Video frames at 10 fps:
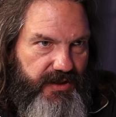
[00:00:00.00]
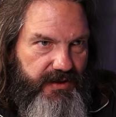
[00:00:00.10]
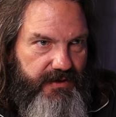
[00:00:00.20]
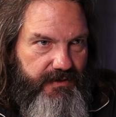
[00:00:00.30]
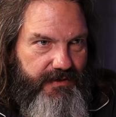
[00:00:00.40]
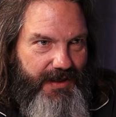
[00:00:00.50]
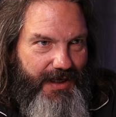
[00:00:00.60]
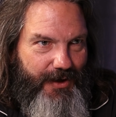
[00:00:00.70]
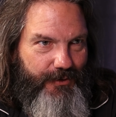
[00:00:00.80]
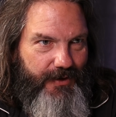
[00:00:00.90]
yeah. you
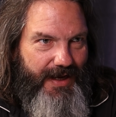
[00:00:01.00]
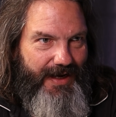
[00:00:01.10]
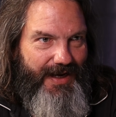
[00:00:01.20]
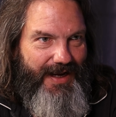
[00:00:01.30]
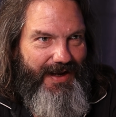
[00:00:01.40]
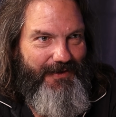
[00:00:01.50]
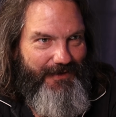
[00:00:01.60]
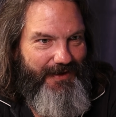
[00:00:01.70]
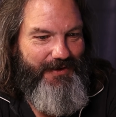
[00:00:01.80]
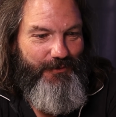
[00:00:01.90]
know. And yeah.
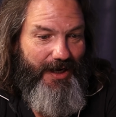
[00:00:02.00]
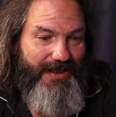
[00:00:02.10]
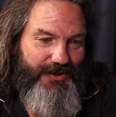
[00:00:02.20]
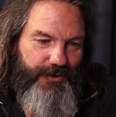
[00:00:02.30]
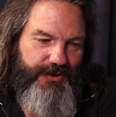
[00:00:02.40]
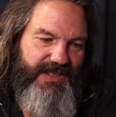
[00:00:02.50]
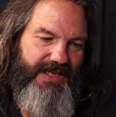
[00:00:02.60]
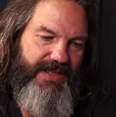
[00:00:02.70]
Right? So you're seeing